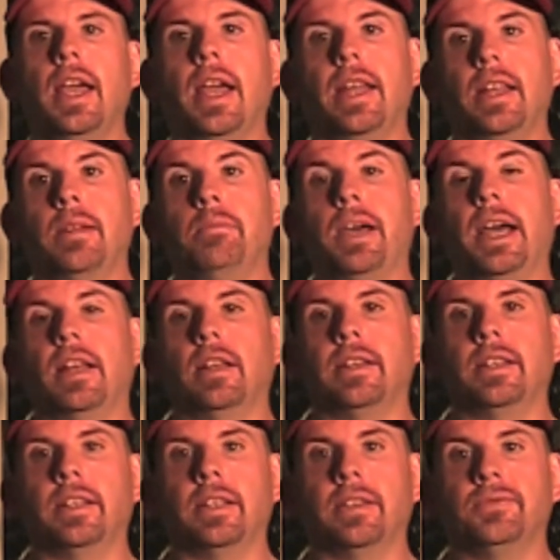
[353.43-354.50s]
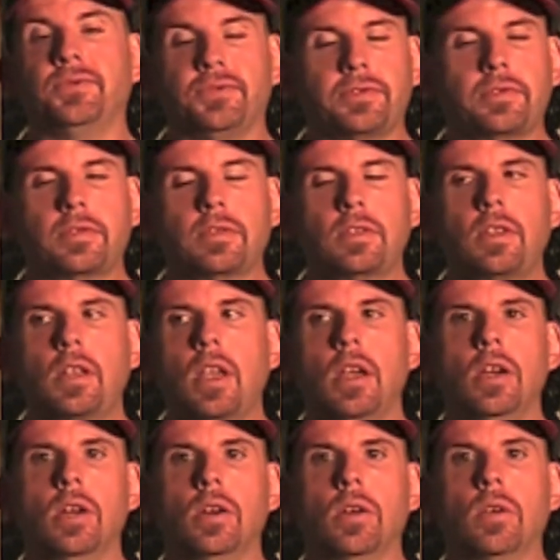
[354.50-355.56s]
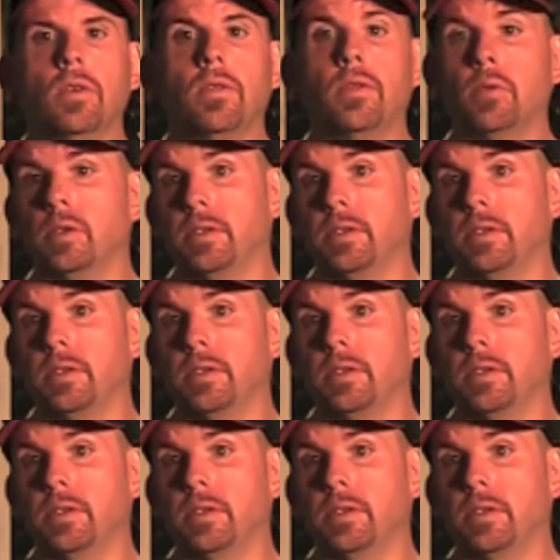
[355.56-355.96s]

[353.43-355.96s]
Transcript: And then Pat Linden, who